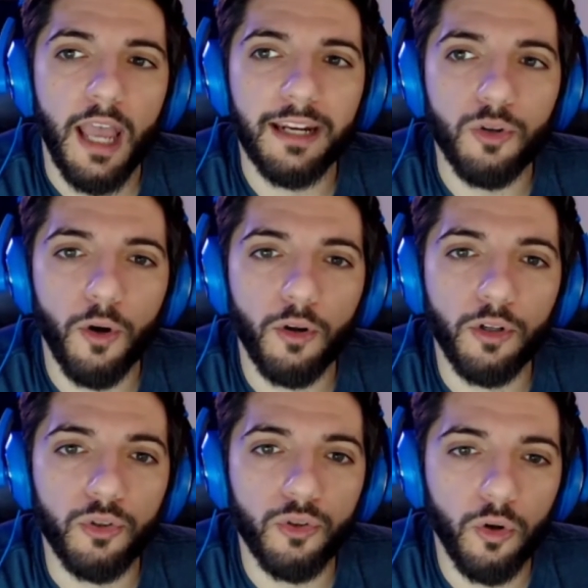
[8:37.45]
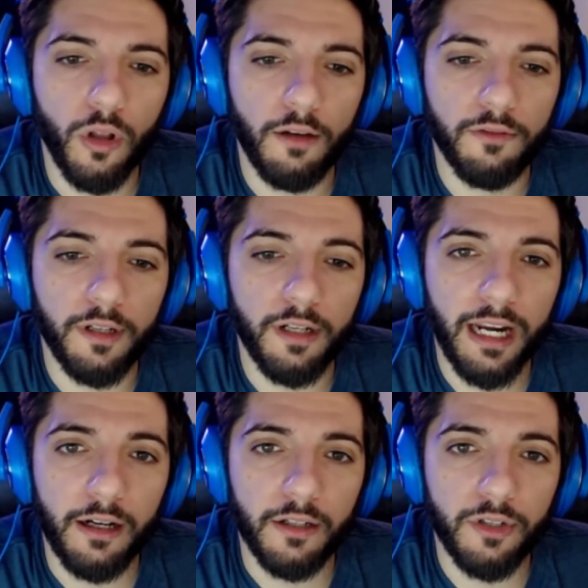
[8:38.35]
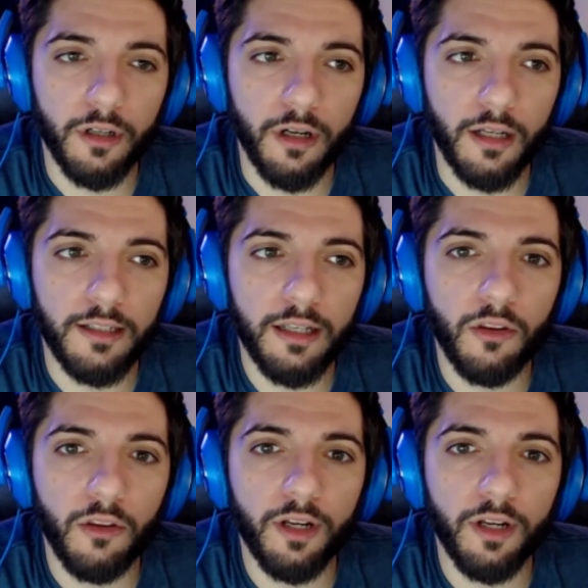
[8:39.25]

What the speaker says: editorial control of their character until